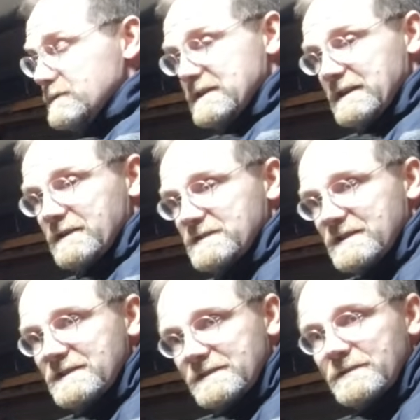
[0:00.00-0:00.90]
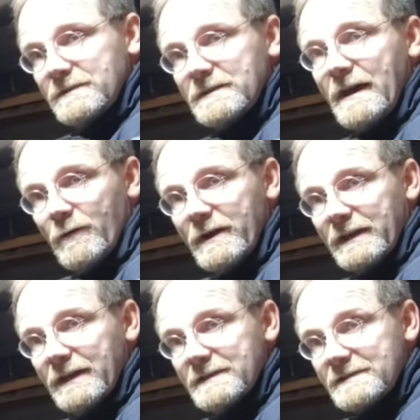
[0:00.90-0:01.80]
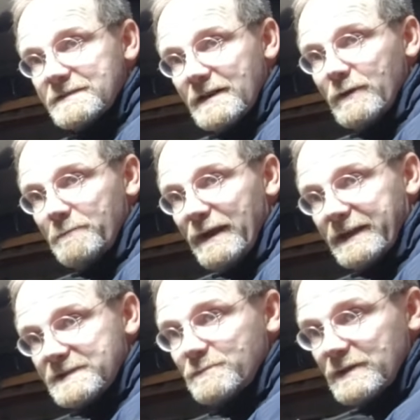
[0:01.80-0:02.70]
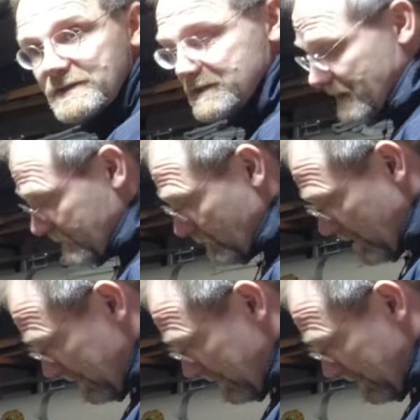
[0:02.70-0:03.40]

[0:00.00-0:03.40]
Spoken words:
using an assistant. In our case, it's our blacksmith's son,